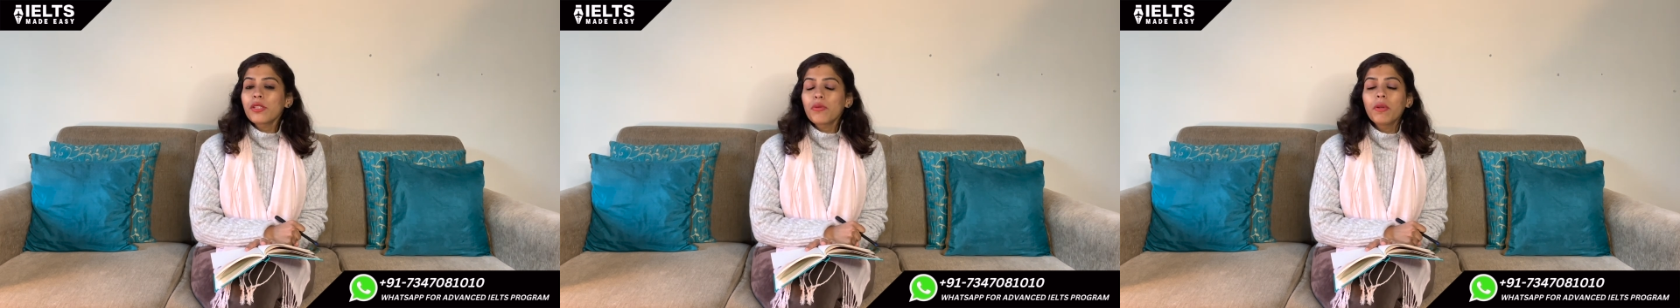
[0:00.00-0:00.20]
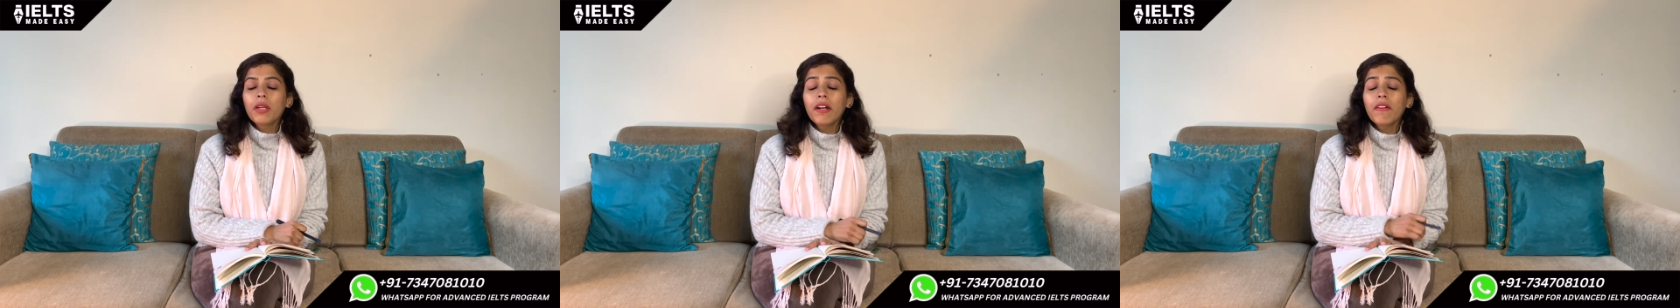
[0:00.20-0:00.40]

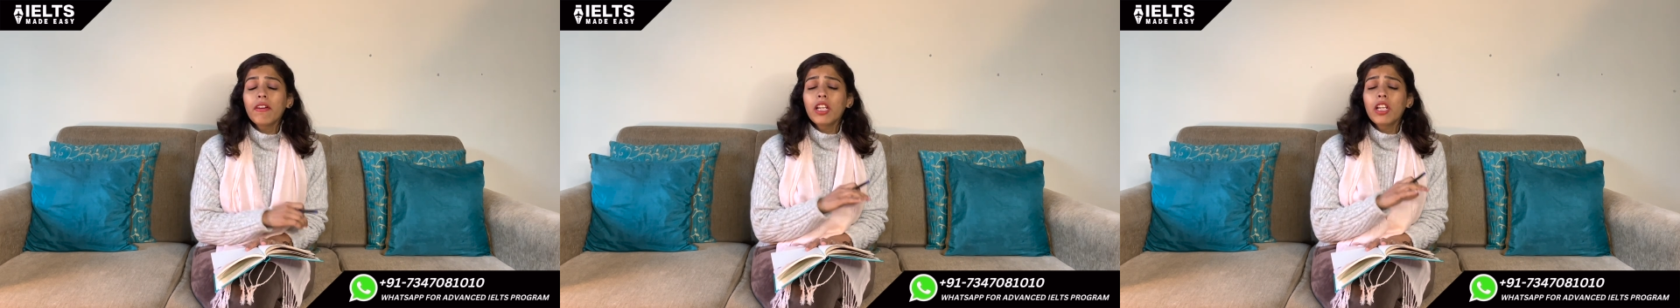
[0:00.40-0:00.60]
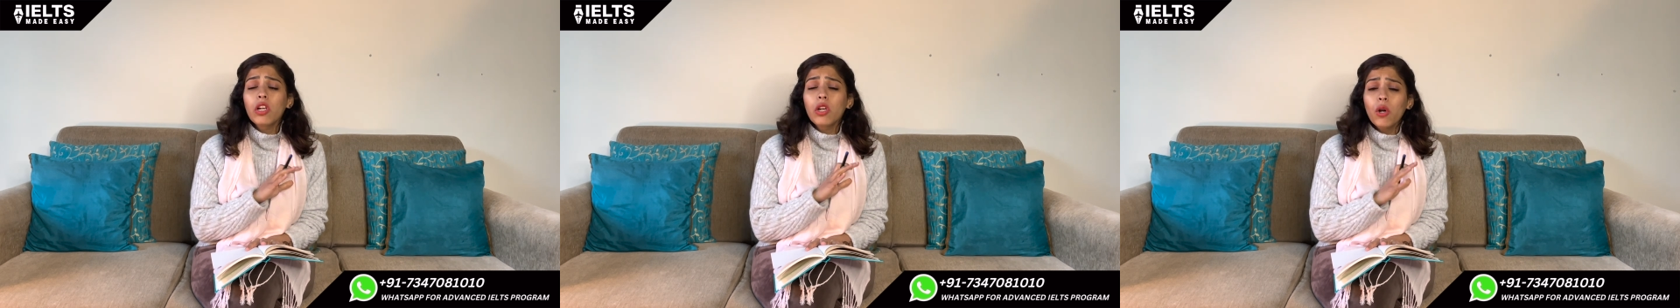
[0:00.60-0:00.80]
we have a
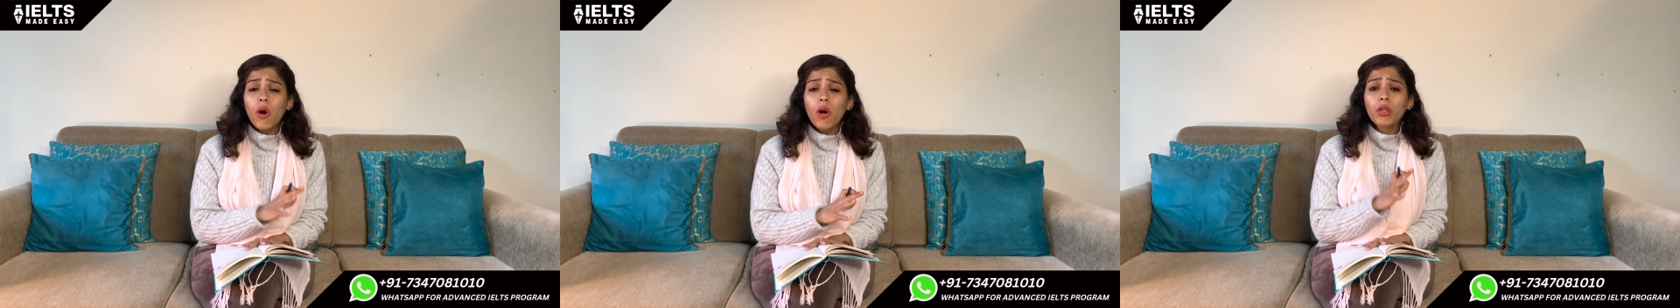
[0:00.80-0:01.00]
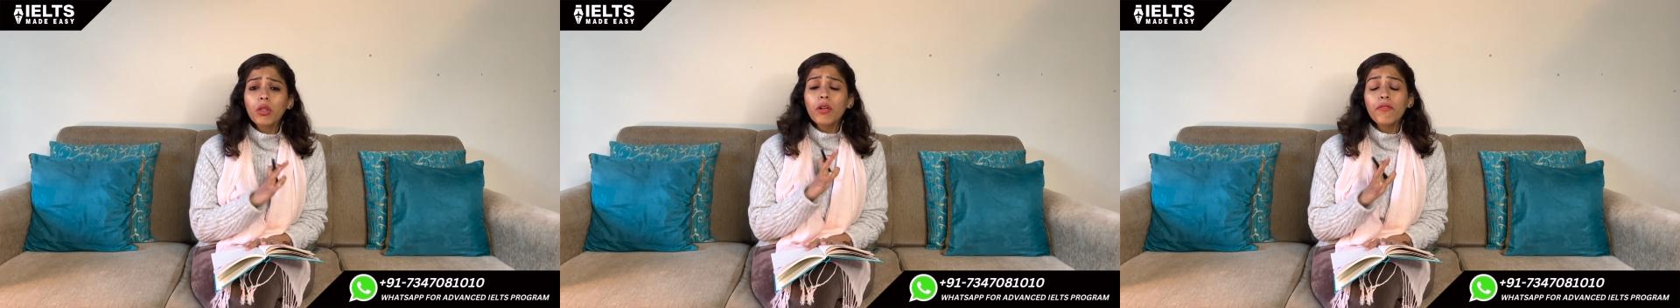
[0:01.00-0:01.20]

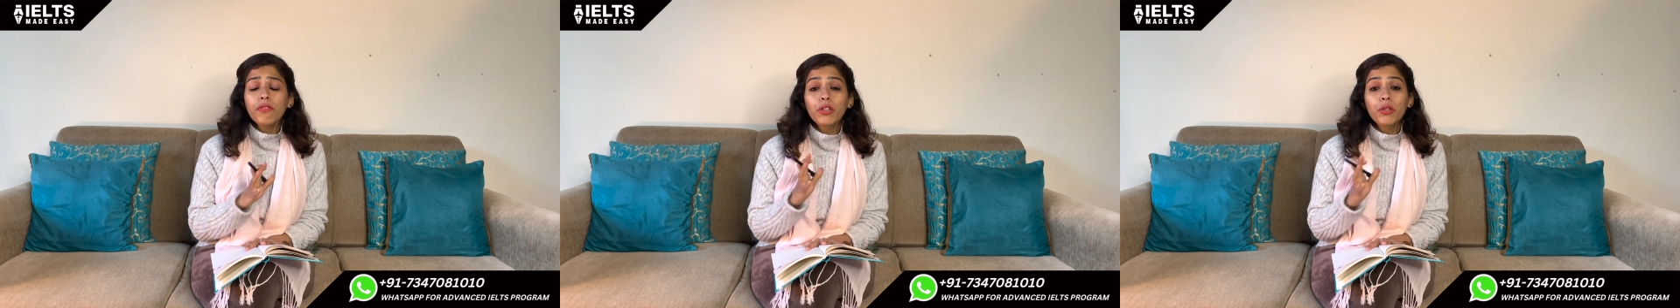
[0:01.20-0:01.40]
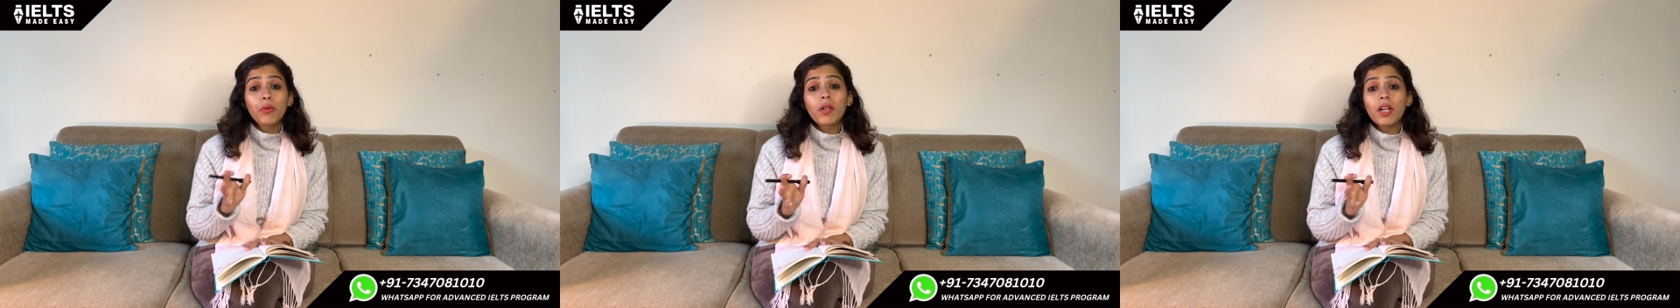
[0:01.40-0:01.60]
lot of
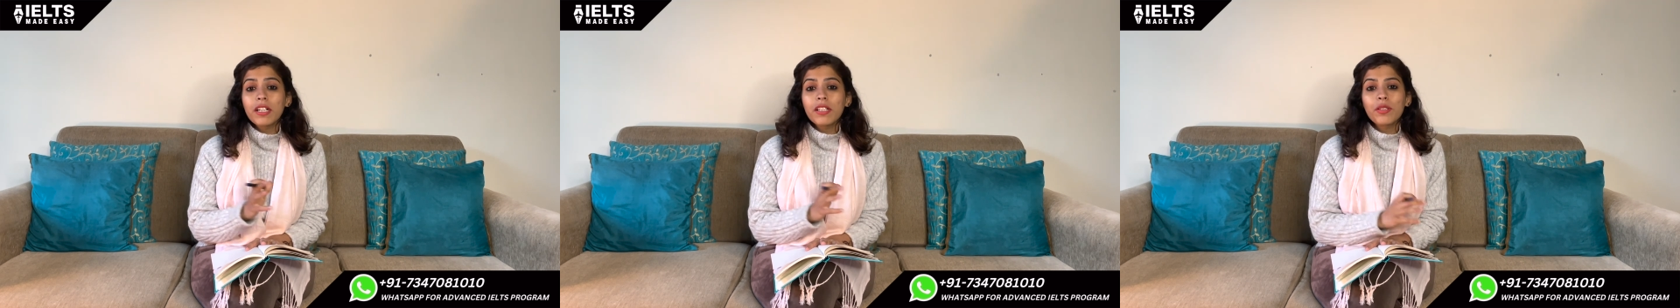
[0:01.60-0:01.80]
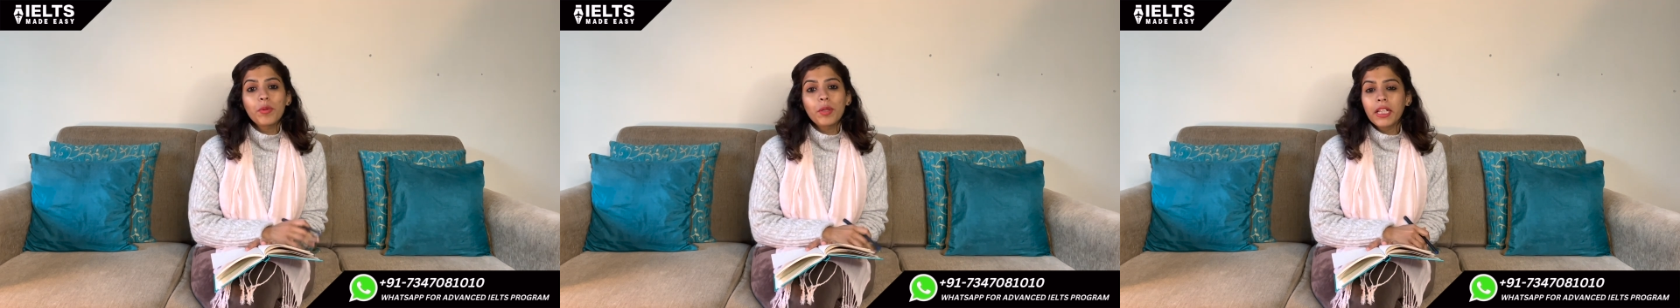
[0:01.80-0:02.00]
cue
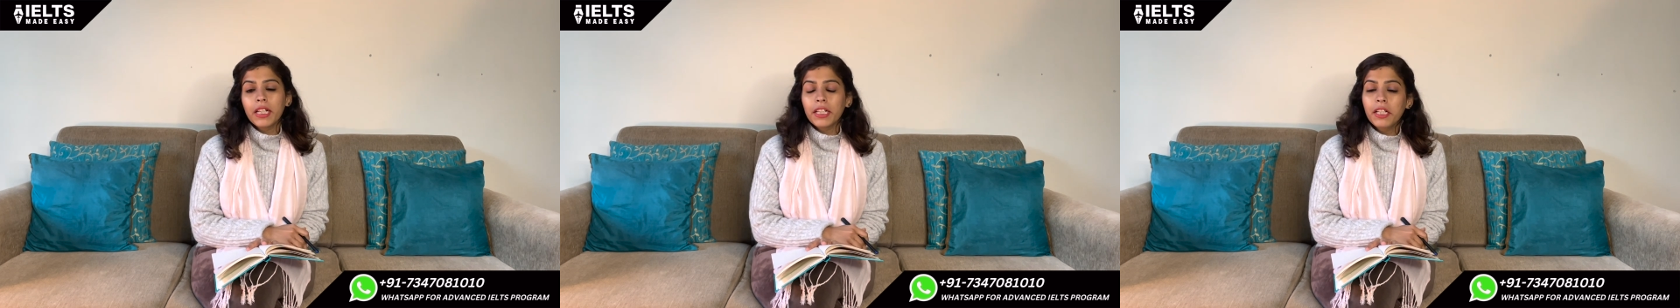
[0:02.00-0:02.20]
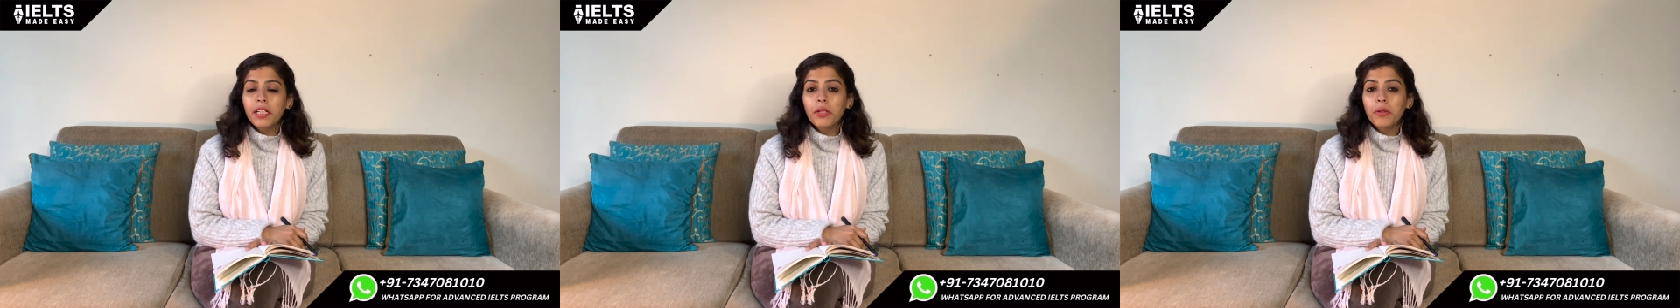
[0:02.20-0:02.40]
cards
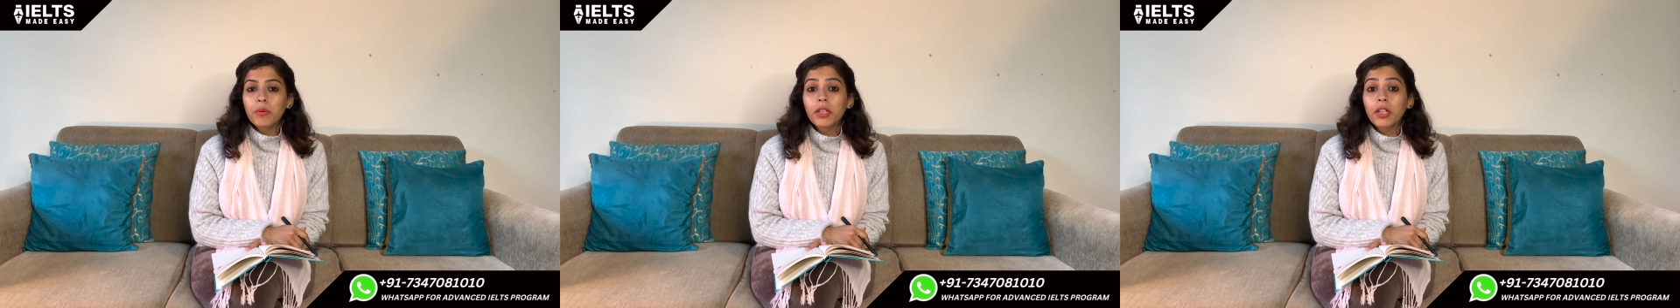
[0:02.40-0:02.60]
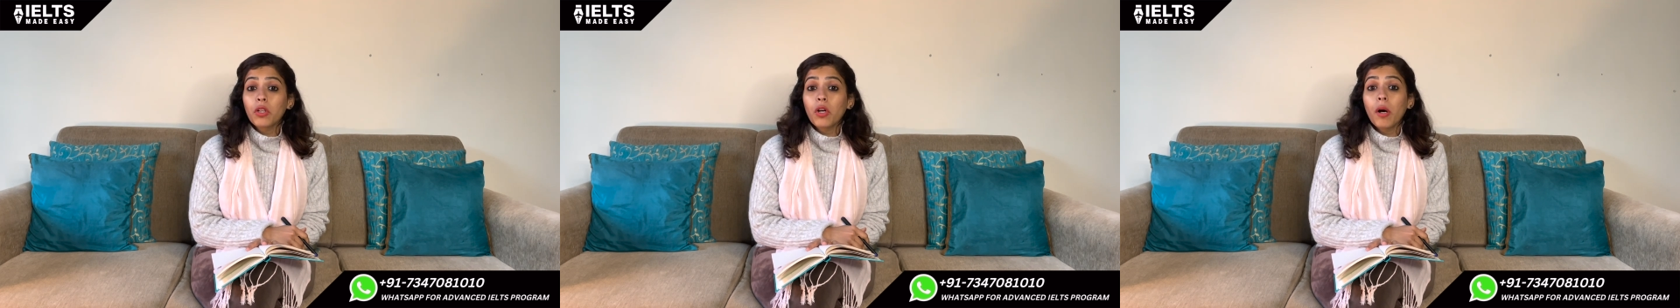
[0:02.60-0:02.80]
related to
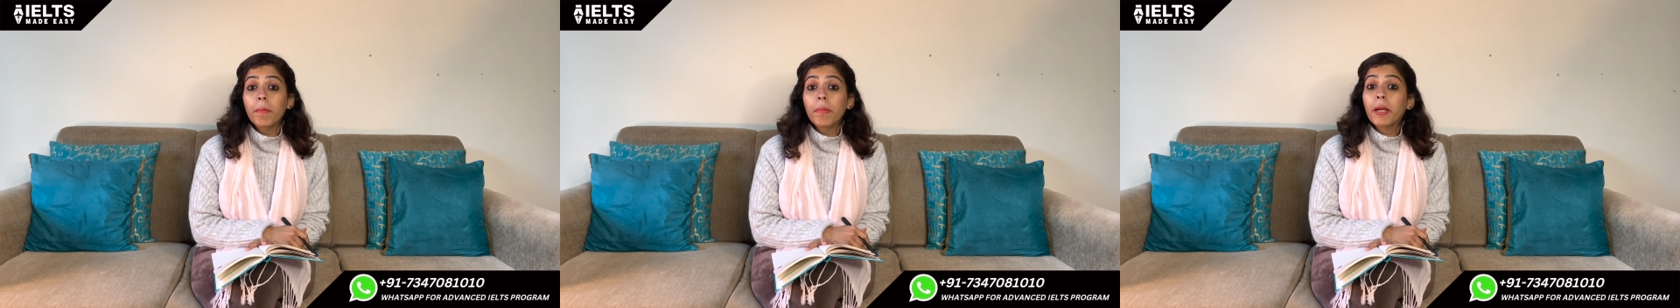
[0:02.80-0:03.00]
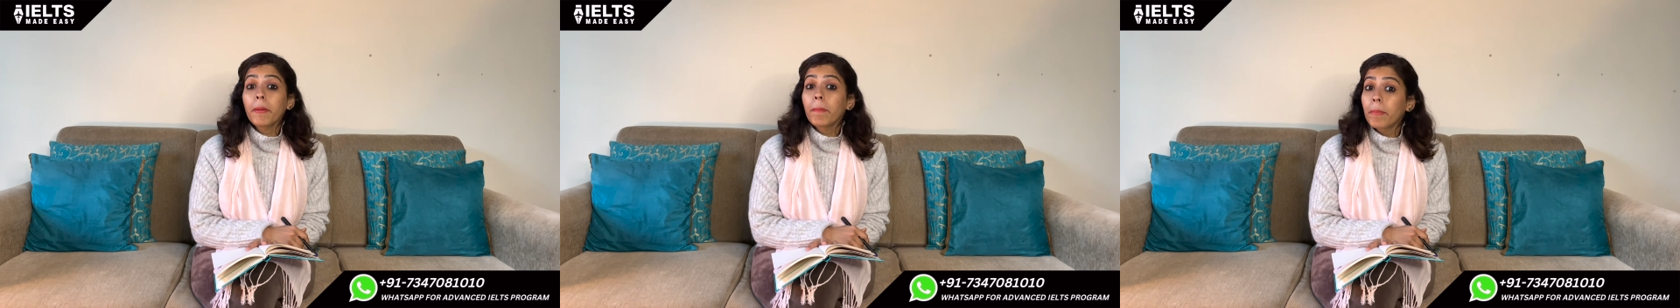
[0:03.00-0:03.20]
the
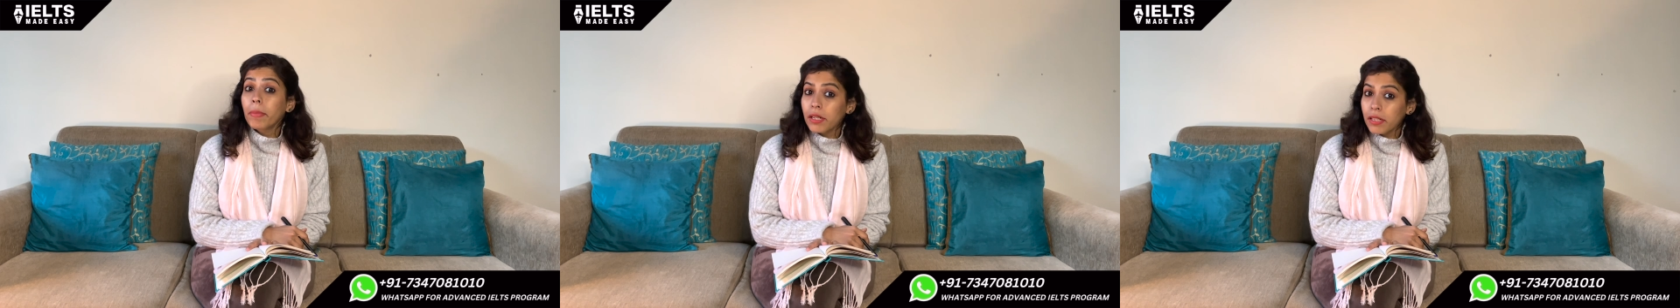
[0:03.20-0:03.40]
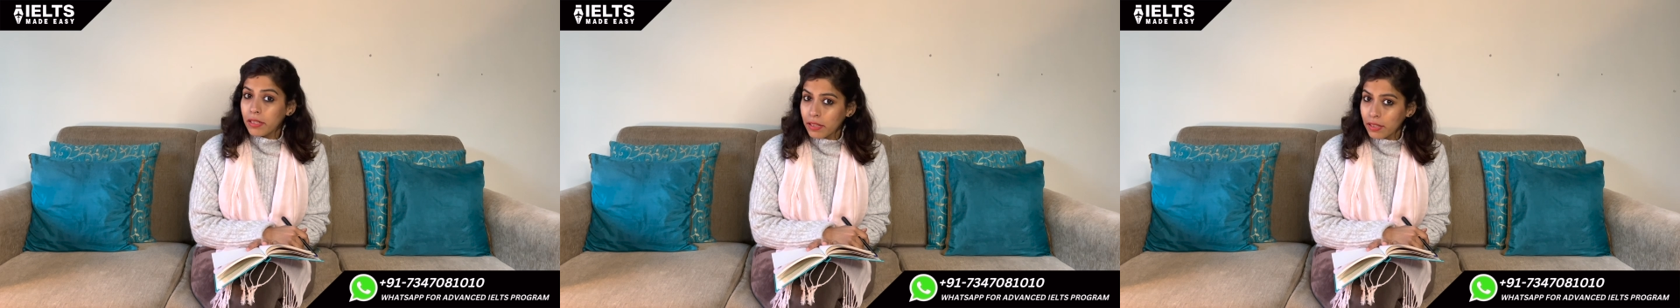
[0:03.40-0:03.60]
topic
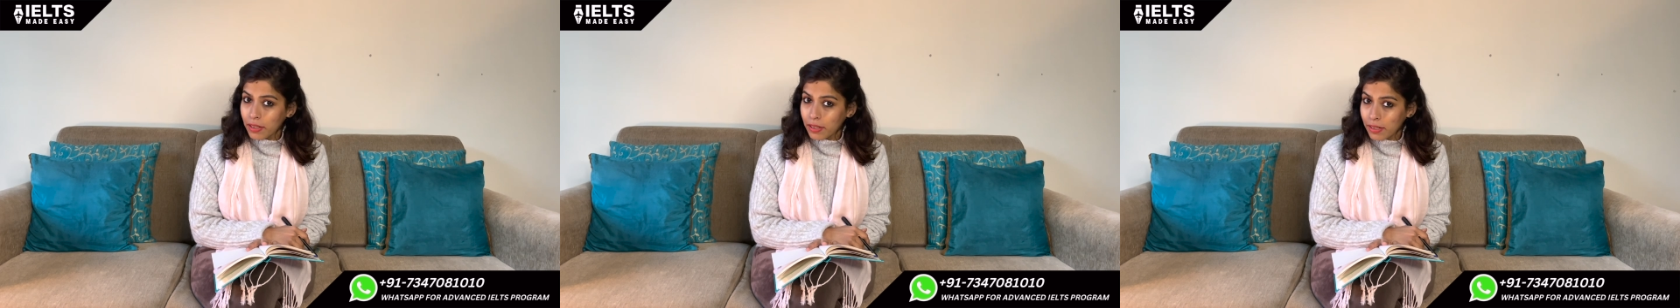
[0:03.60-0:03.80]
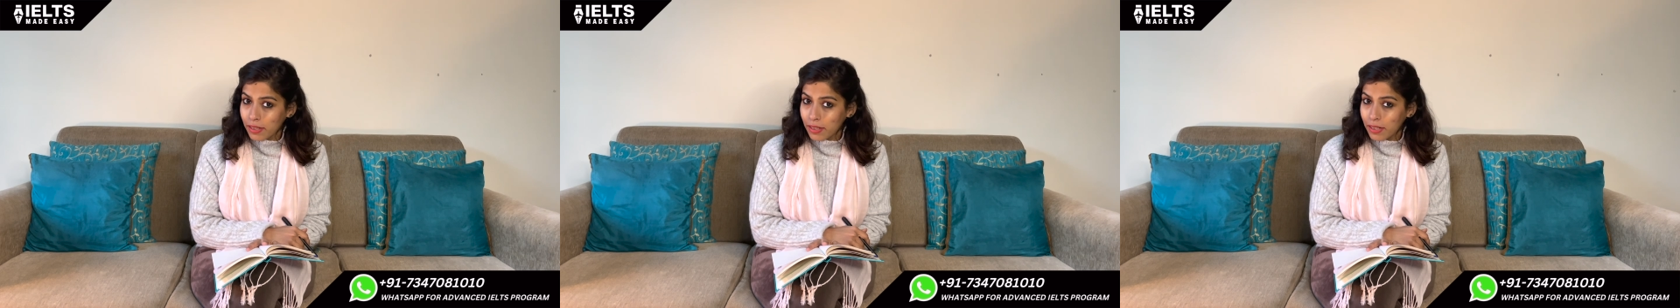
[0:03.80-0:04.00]
persons.